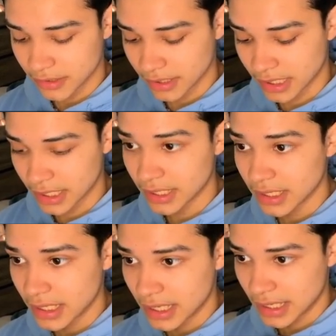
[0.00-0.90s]
Okay,
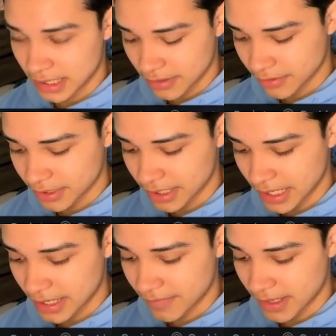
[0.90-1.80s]
and then we're gonna
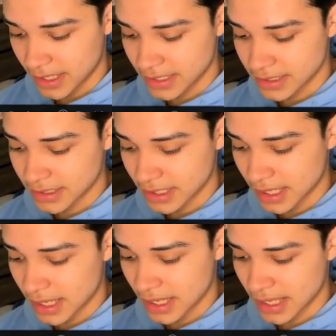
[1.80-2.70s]
have a
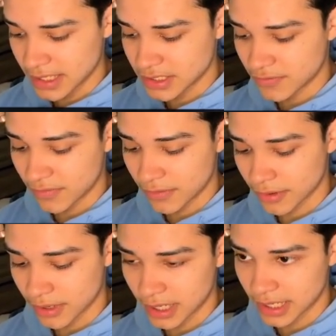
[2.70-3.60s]

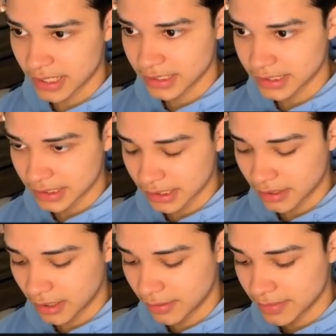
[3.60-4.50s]
h4, I guess,
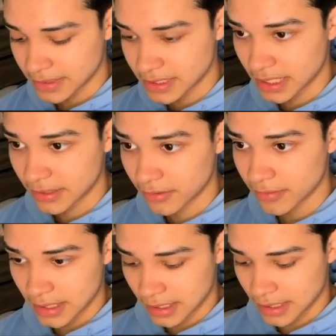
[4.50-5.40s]
title,
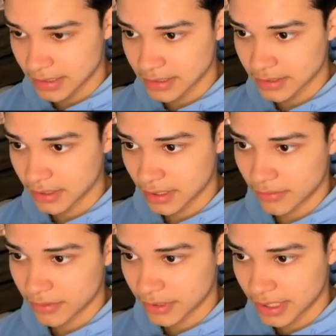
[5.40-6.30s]
and
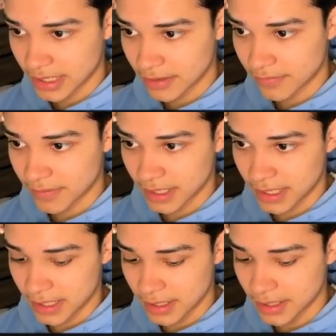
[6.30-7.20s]
we're gonna have
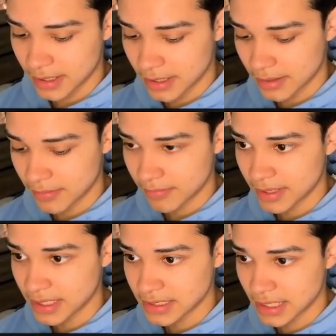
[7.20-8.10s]
a
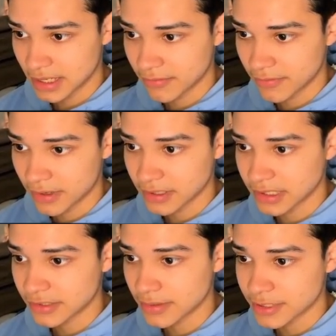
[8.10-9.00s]
p tag for our
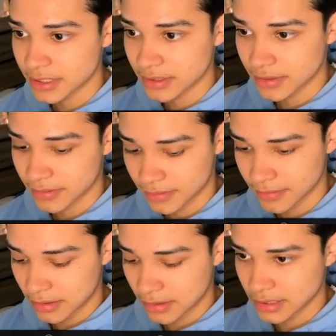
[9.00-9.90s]
description.
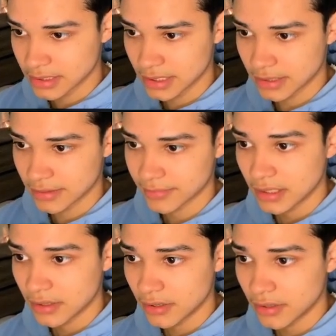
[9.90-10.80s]
Content
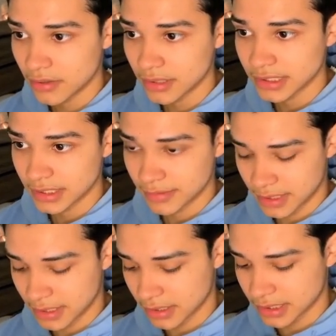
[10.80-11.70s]
here, same
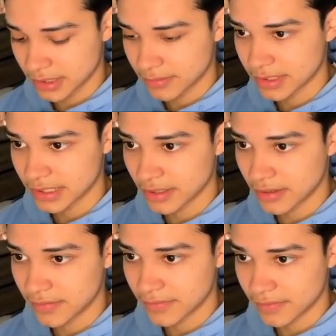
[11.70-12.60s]
thing, same
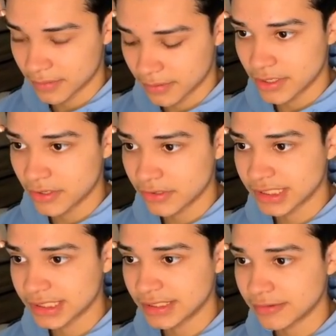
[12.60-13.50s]
stuff. You know,
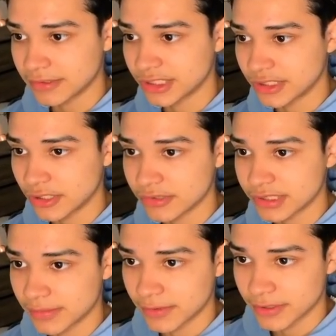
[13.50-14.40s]
since it was so
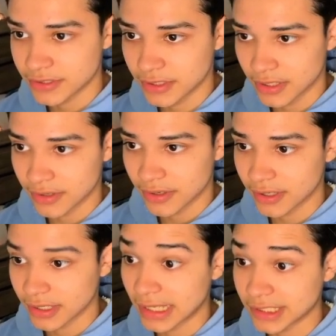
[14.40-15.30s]
similar to the other card,
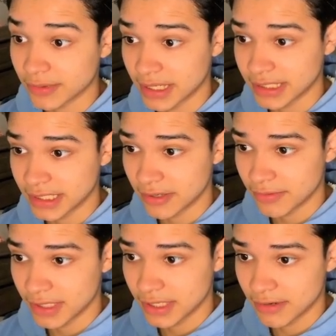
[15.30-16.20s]
that's why I said
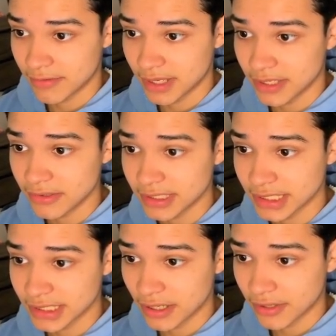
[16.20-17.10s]
we can reuse
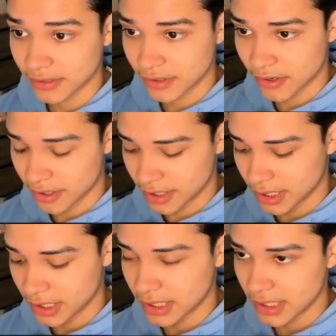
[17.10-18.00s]
this other card.
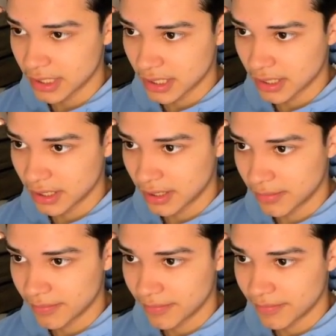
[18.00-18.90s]

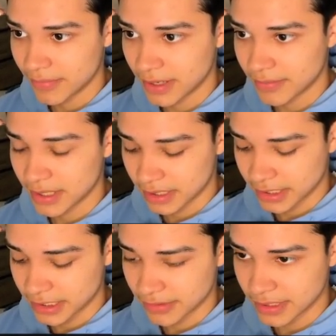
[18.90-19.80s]
But I'm being
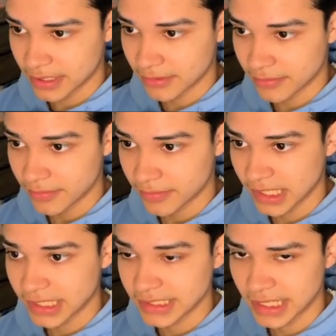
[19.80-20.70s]
lazy right now.
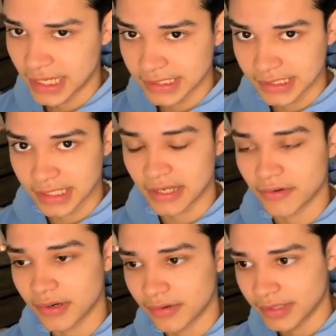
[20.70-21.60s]
Lazy as in I don't
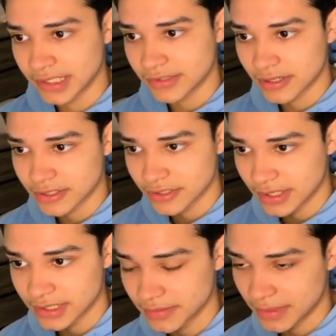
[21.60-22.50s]
want to restructure
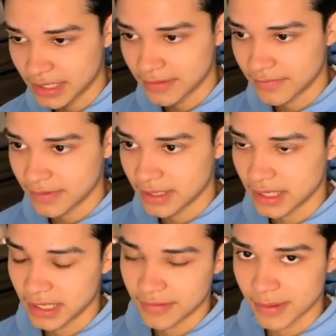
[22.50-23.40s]
it to make it fit
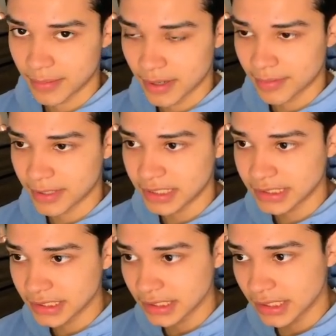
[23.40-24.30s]
and give it properties.